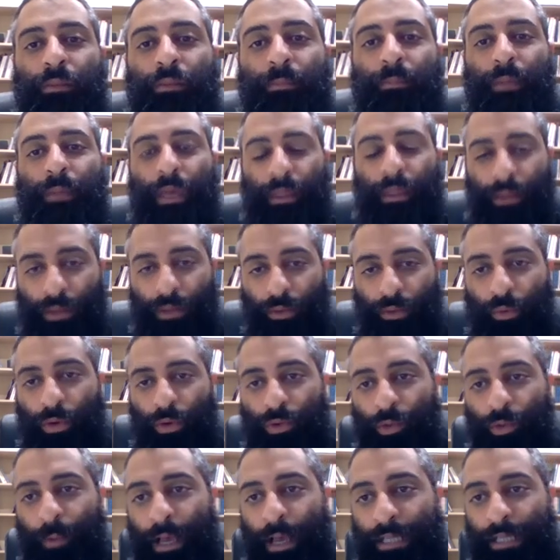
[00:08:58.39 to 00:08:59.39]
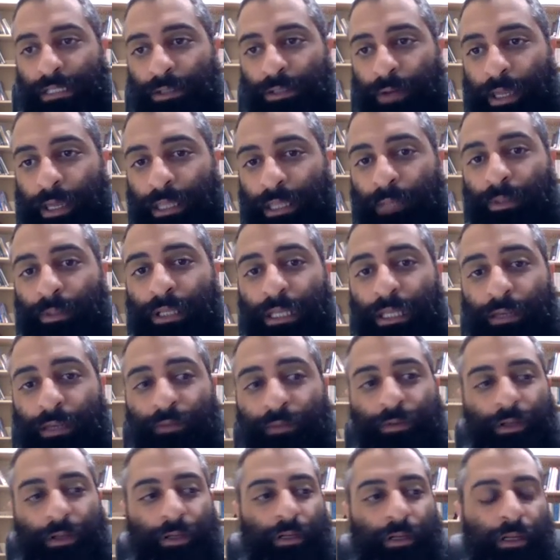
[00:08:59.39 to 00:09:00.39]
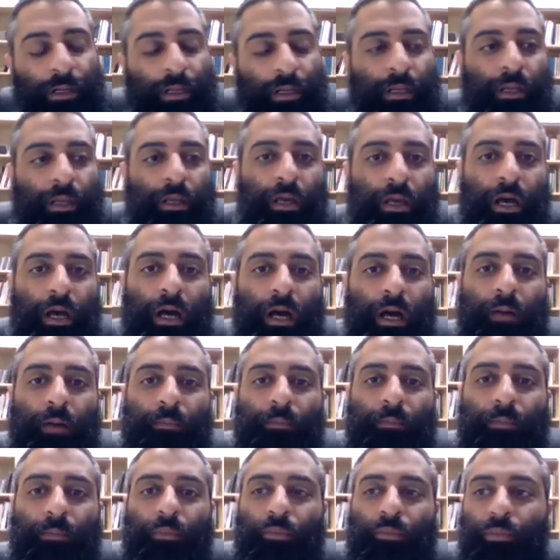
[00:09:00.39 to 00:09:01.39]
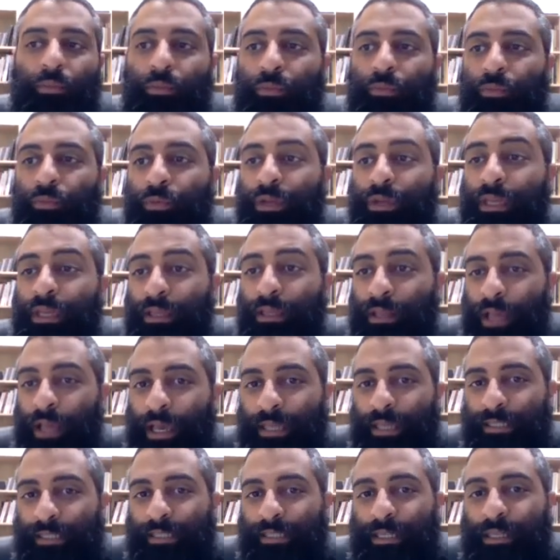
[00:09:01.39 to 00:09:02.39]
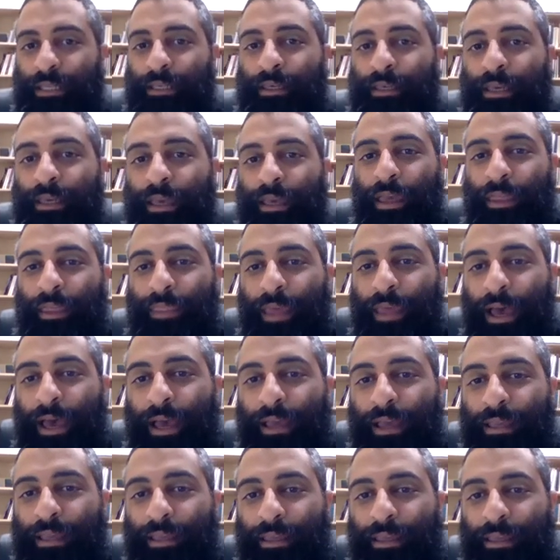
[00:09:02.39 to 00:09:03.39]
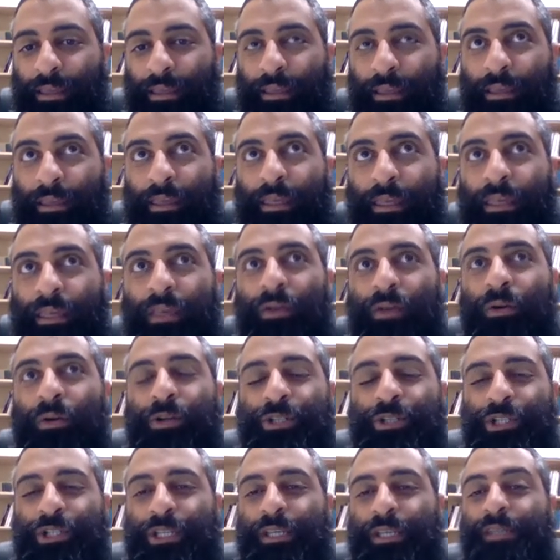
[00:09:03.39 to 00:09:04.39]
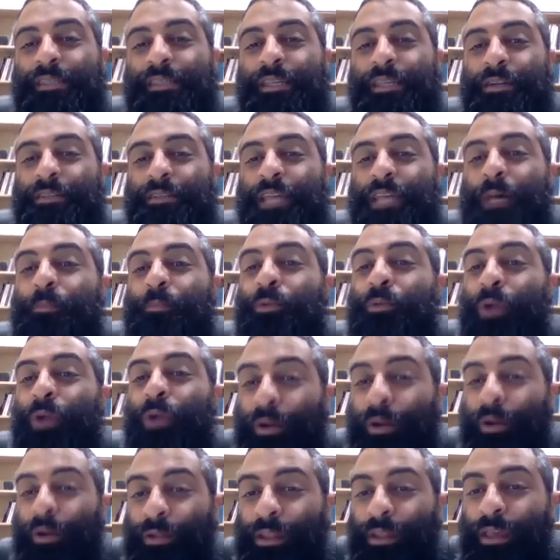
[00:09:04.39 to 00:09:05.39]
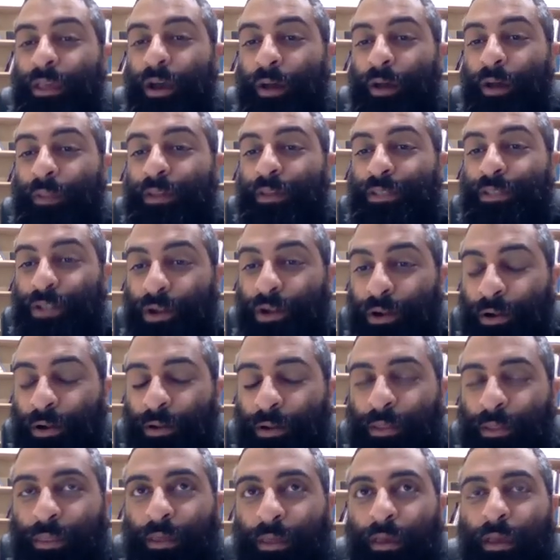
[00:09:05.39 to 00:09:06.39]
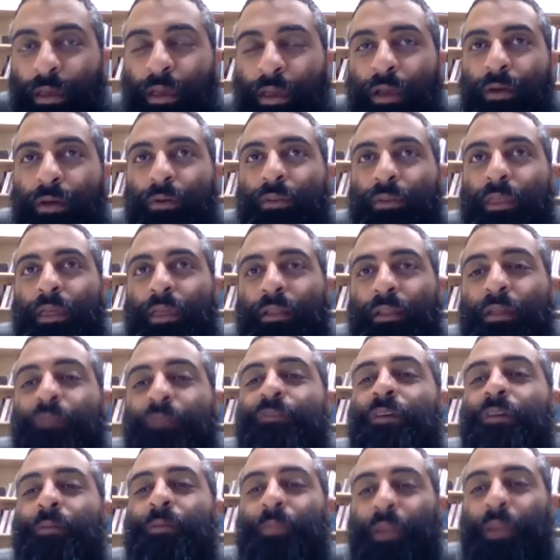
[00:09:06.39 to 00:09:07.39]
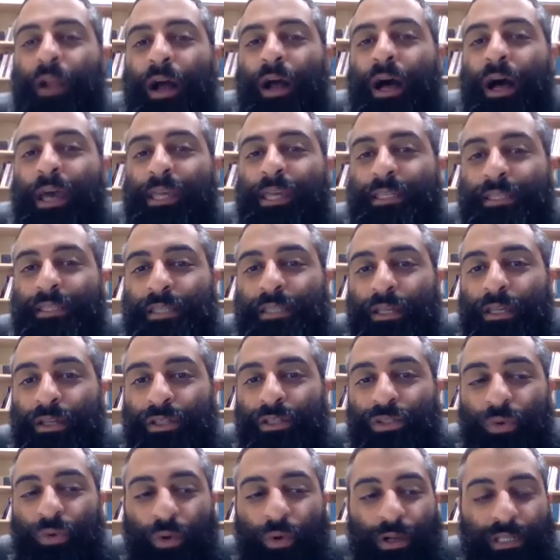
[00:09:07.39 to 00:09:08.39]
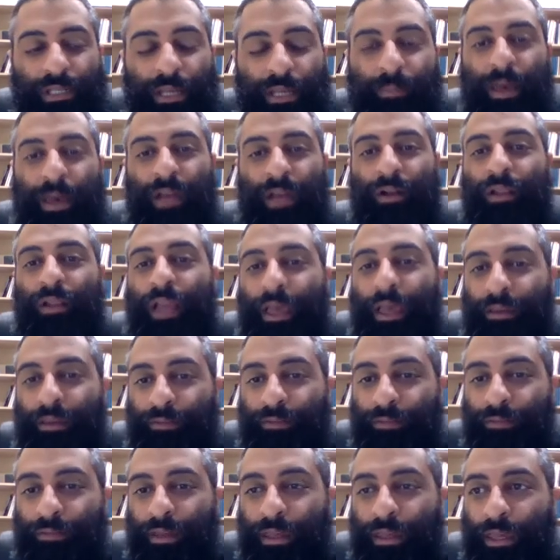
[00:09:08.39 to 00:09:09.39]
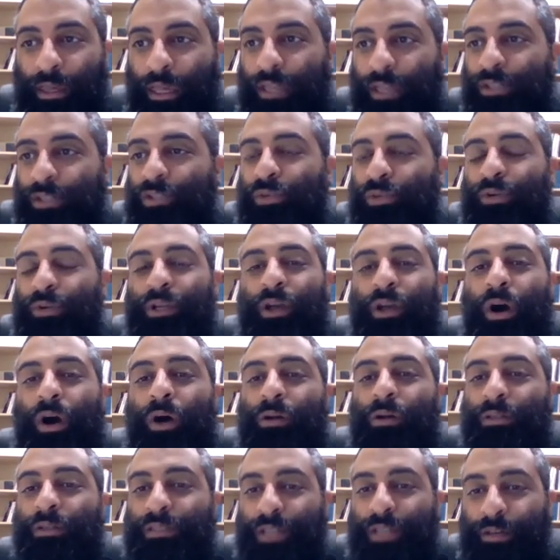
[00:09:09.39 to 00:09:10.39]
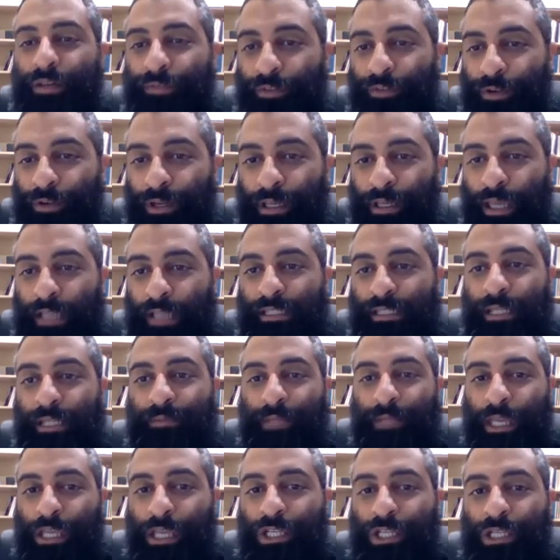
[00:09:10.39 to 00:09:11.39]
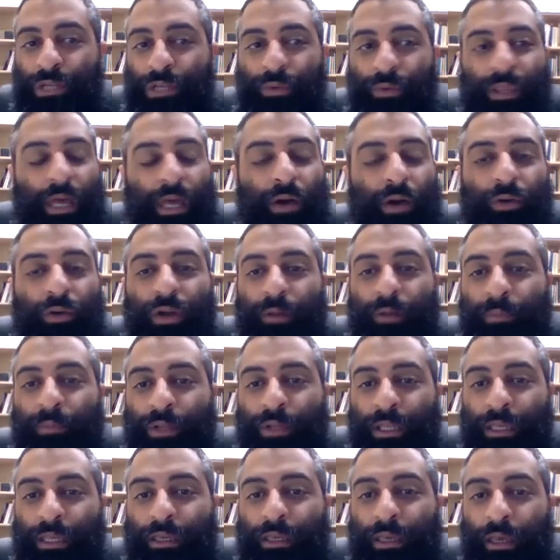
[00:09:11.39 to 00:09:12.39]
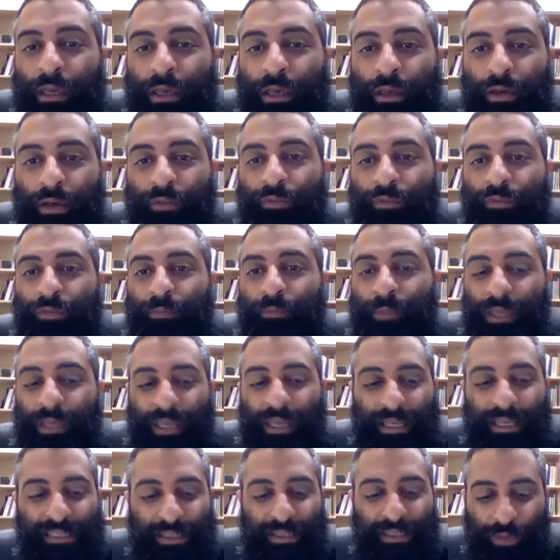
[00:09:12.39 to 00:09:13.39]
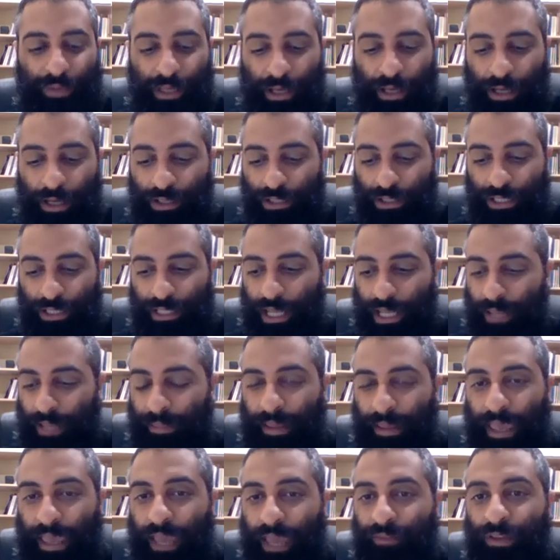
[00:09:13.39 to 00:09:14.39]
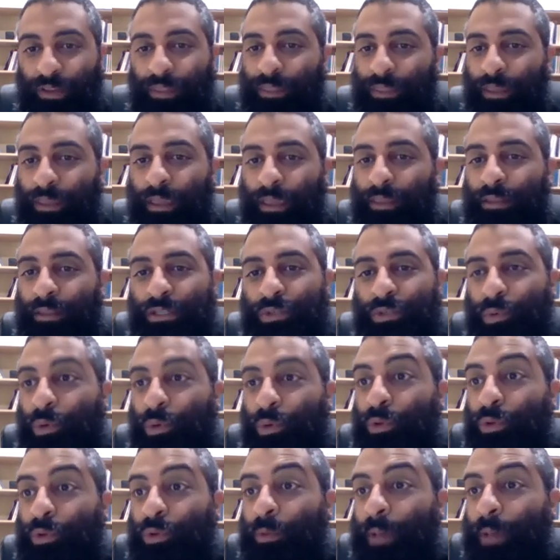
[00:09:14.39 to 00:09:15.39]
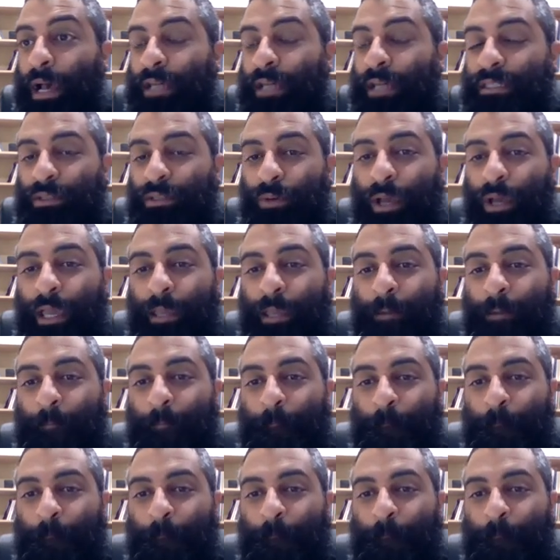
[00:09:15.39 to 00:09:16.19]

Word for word: The world will pass away. The believer um, realizing that he or she is here temporarily on this earth, they lift up their eyes towards a better life, enduring all suffering and temptation without grumbling, because we understand that everything in this world will pass away.